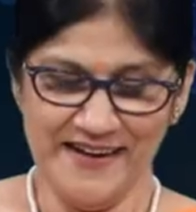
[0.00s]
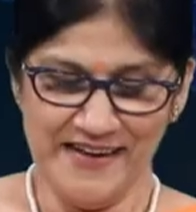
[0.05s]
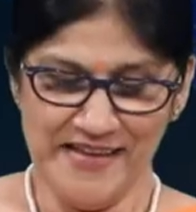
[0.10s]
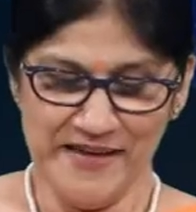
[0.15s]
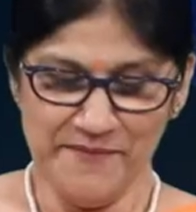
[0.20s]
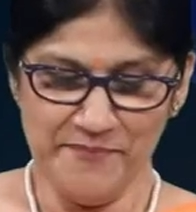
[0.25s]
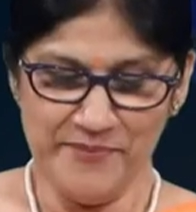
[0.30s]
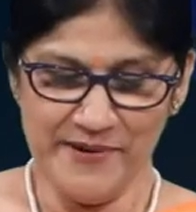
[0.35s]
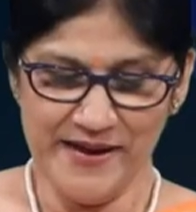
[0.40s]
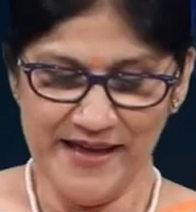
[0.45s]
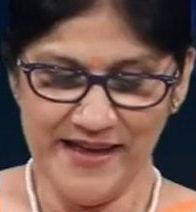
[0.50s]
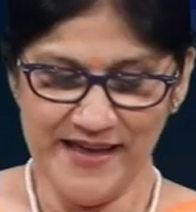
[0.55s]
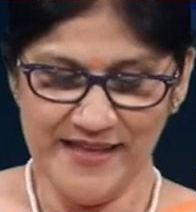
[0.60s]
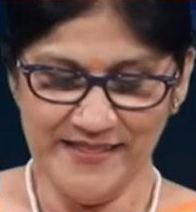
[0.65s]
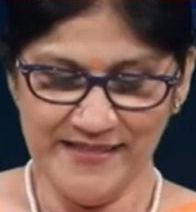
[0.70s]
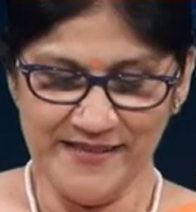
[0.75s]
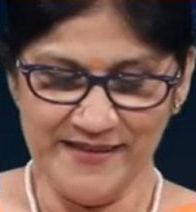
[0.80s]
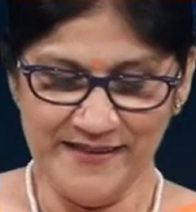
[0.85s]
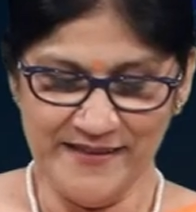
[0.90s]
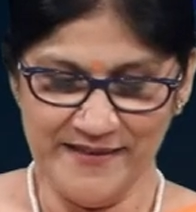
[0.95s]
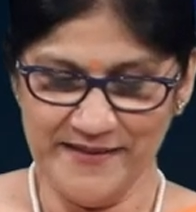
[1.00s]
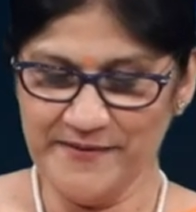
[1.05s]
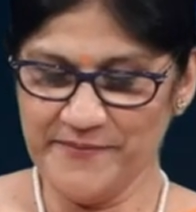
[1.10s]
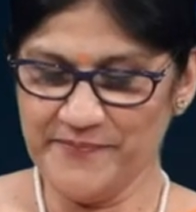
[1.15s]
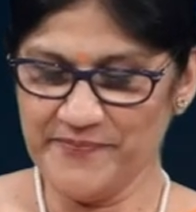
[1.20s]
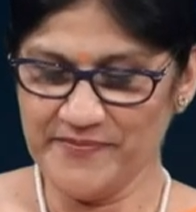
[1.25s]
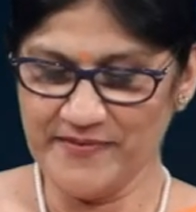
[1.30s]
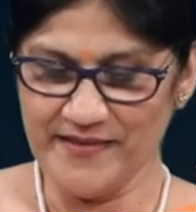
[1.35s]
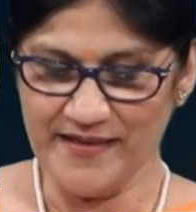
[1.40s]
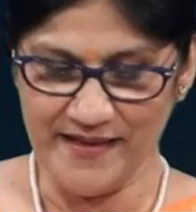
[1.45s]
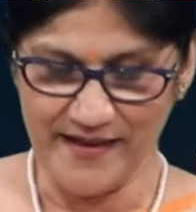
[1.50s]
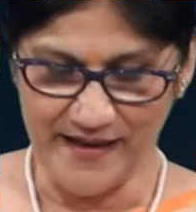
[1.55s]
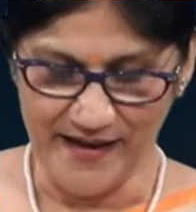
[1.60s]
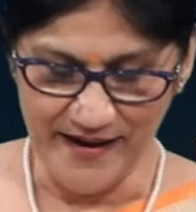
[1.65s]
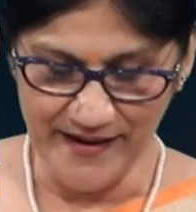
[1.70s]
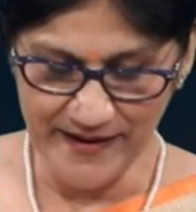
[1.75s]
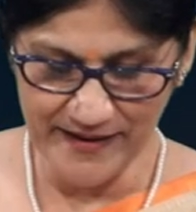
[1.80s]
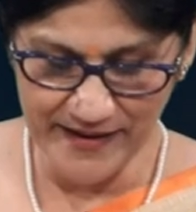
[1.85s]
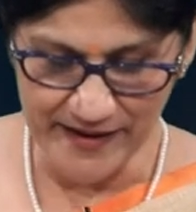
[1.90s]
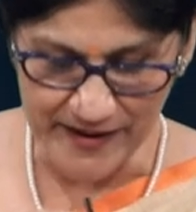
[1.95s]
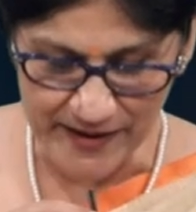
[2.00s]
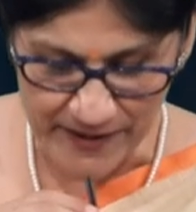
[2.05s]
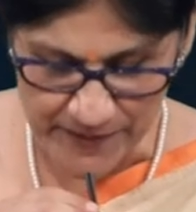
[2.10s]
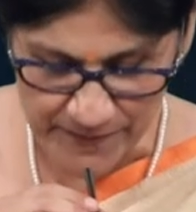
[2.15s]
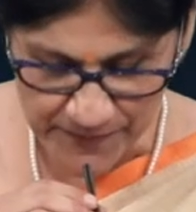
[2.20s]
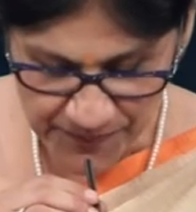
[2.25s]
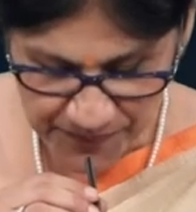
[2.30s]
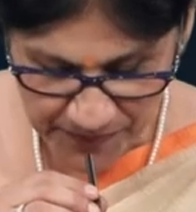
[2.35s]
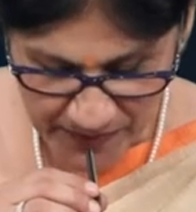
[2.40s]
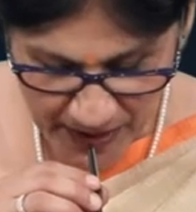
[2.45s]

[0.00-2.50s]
a deep breath and again.